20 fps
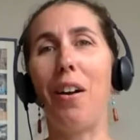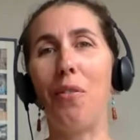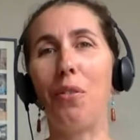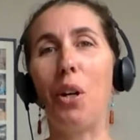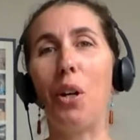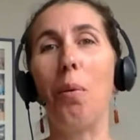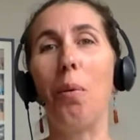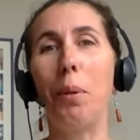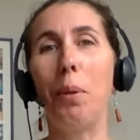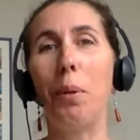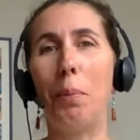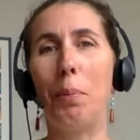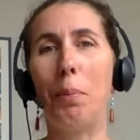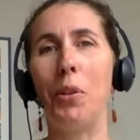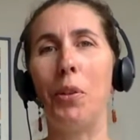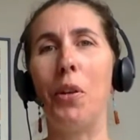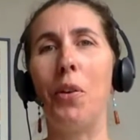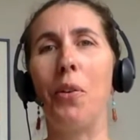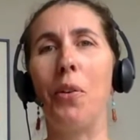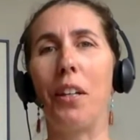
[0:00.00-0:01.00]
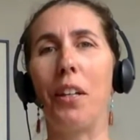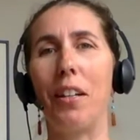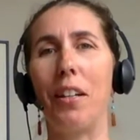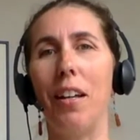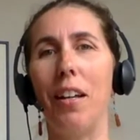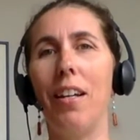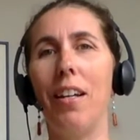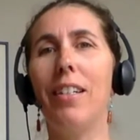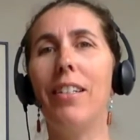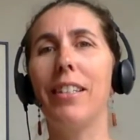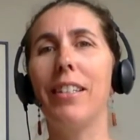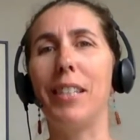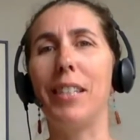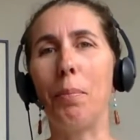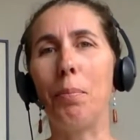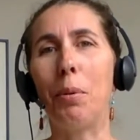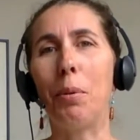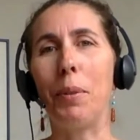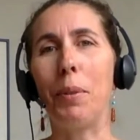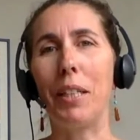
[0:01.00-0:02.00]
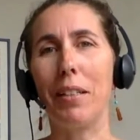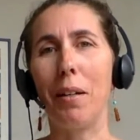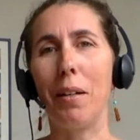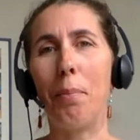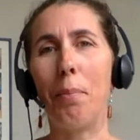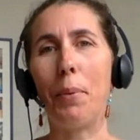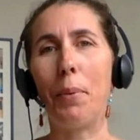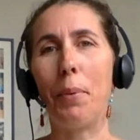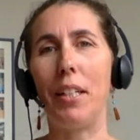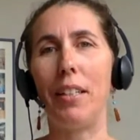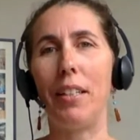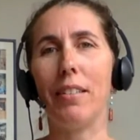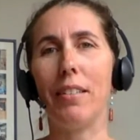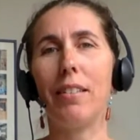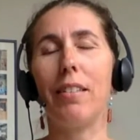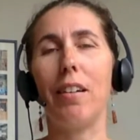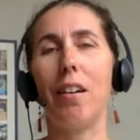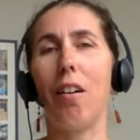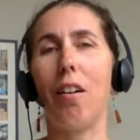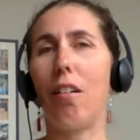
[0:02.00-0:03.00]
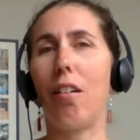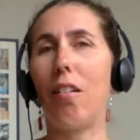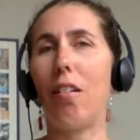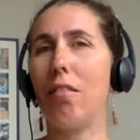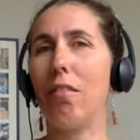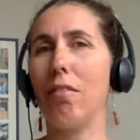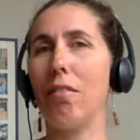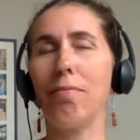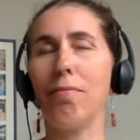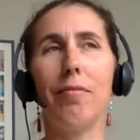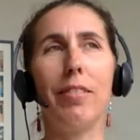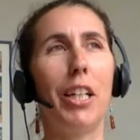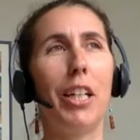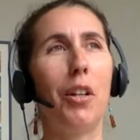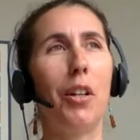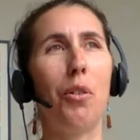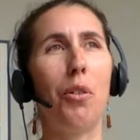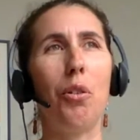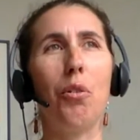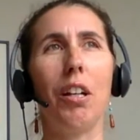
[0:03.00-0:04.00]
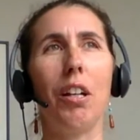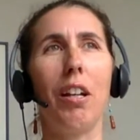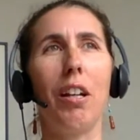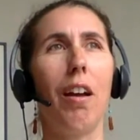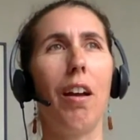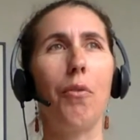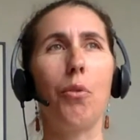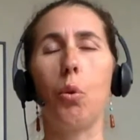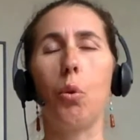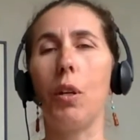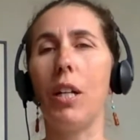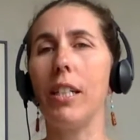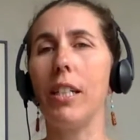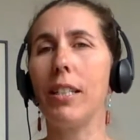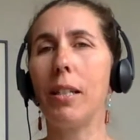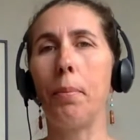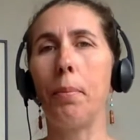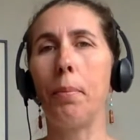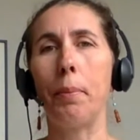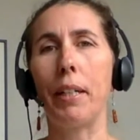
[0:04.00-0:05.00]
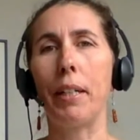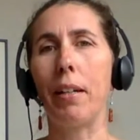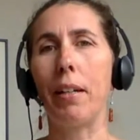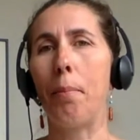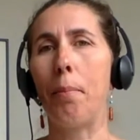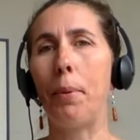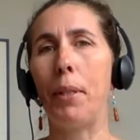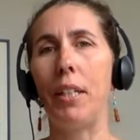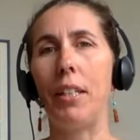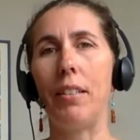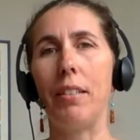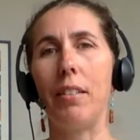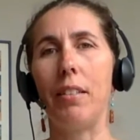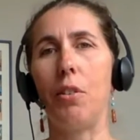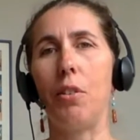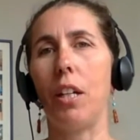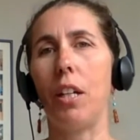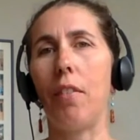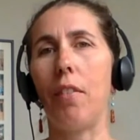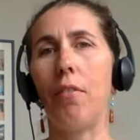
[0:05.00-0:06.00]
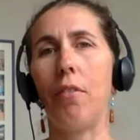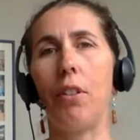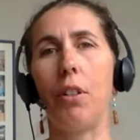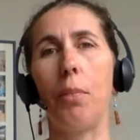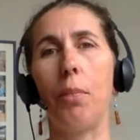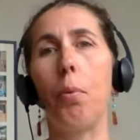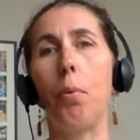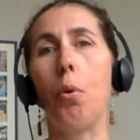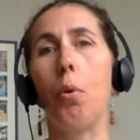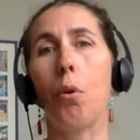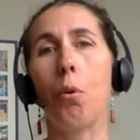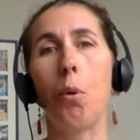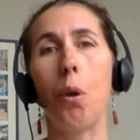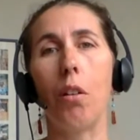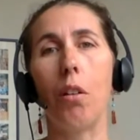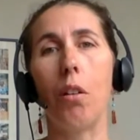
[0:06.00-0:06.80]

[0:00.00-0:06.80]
of all people, know that supplement companies are, you know, you can have great supplement companies and you can have very poor